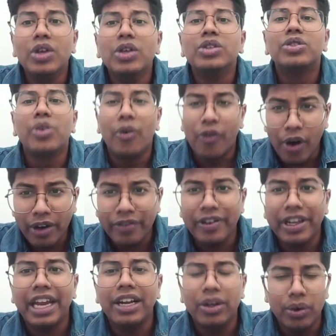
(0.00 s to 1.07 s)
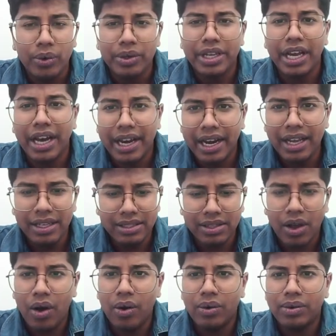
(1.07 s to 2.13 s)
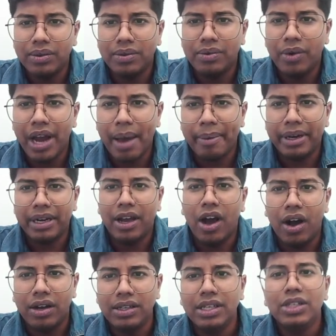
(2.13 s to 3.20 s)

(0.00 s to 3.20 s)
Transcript: So what we can do here is, oh, what happened?